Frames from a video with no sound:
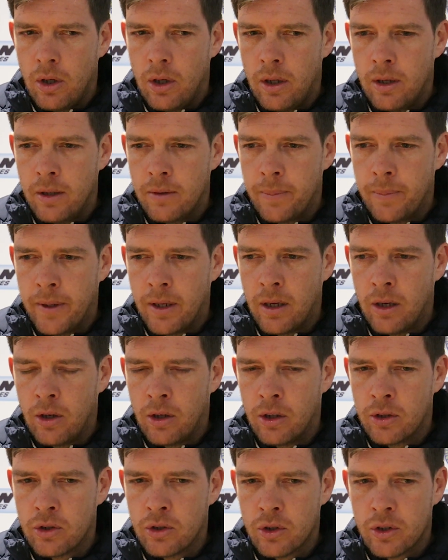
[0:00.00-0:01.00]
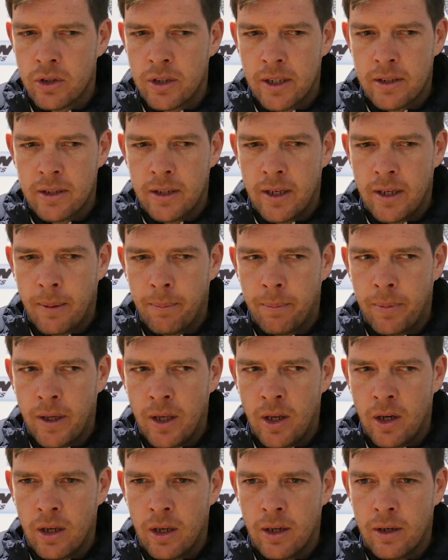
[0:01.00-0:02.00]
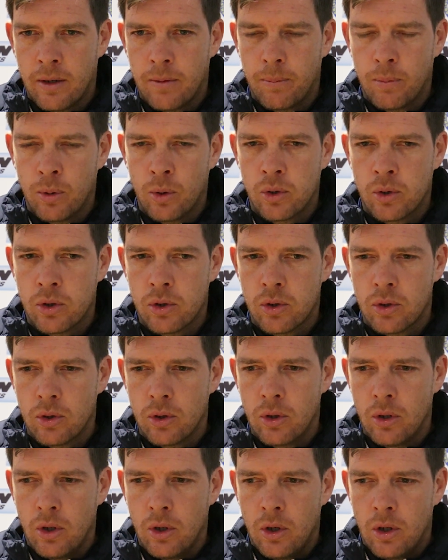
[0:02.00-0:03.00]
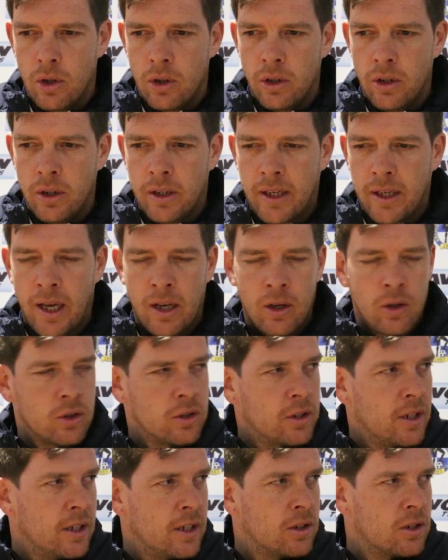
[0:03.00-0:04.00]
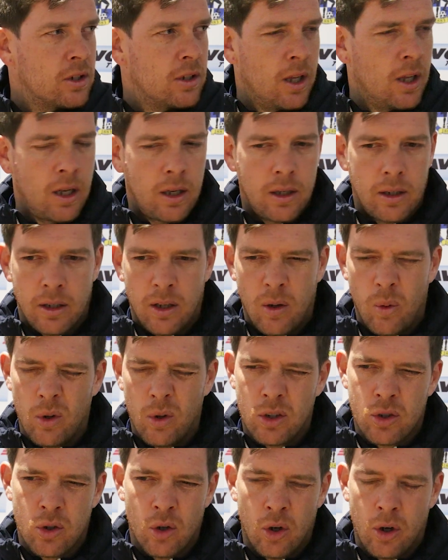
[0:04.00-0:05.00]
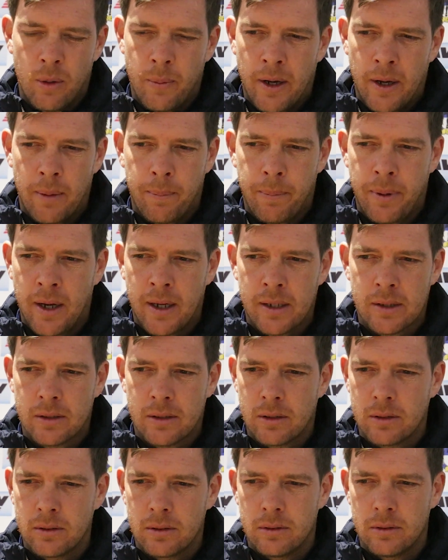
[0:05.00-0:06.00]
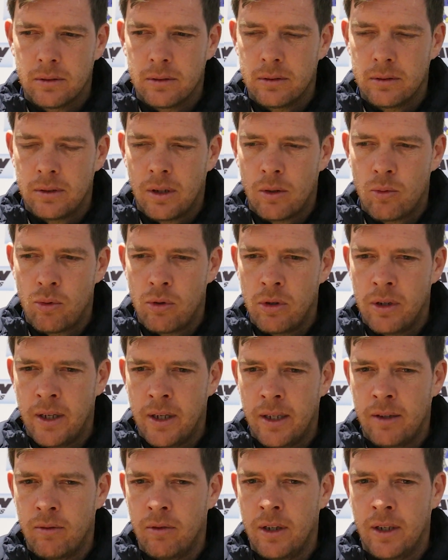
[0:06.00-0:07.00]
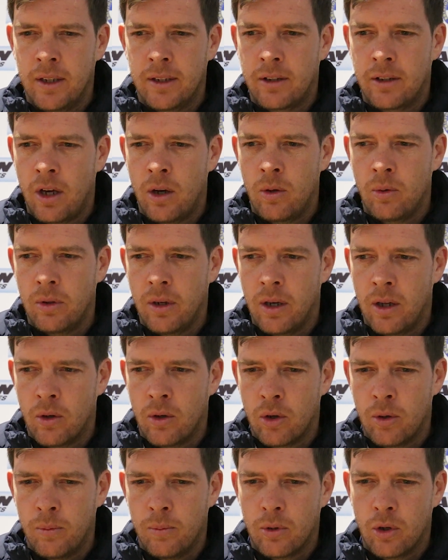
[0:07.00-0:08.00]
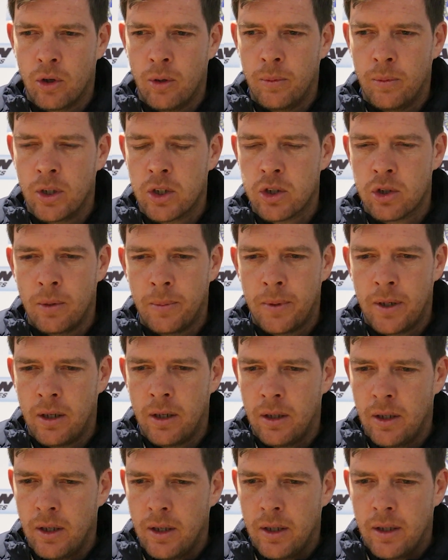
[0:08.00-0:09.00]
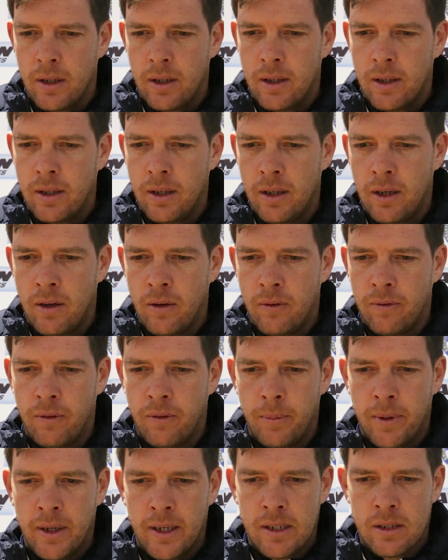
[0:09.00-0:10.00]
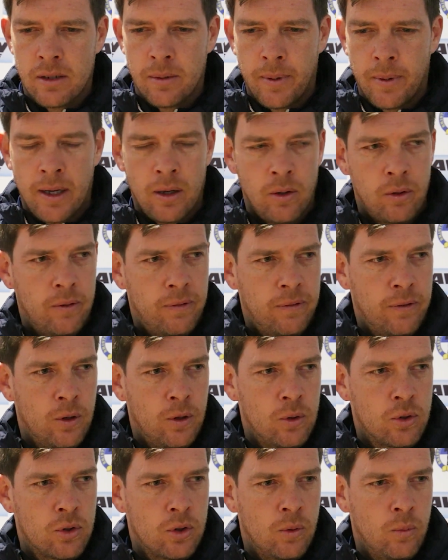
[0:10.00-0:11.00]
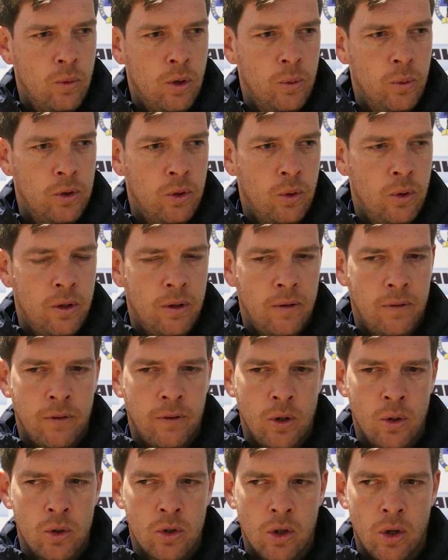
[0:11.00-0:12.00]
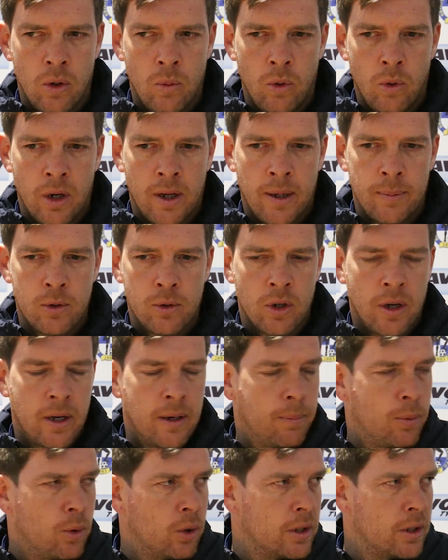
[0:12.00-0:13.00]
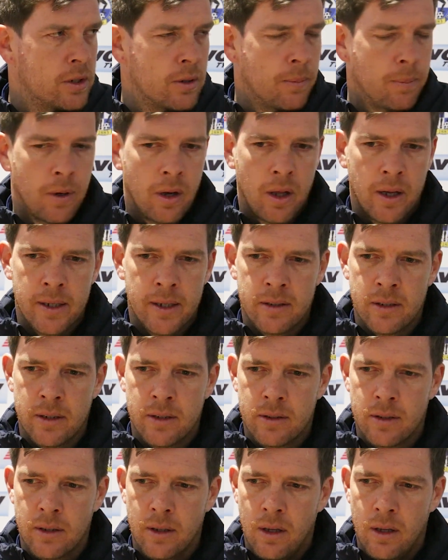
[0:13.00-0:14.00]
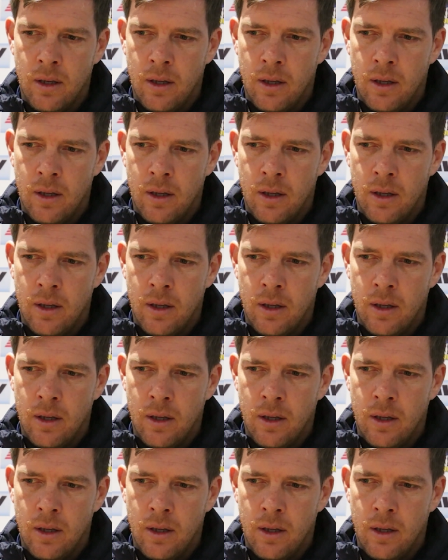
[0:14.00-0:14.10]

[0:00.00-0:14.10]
And there's been a lot of success in that period. But you cannot stand still. I don't want to talk about the past. I really, really don't. You know, come the summer, you know, for me it's about the future and what we do in the future, and what I'm trying to put into place is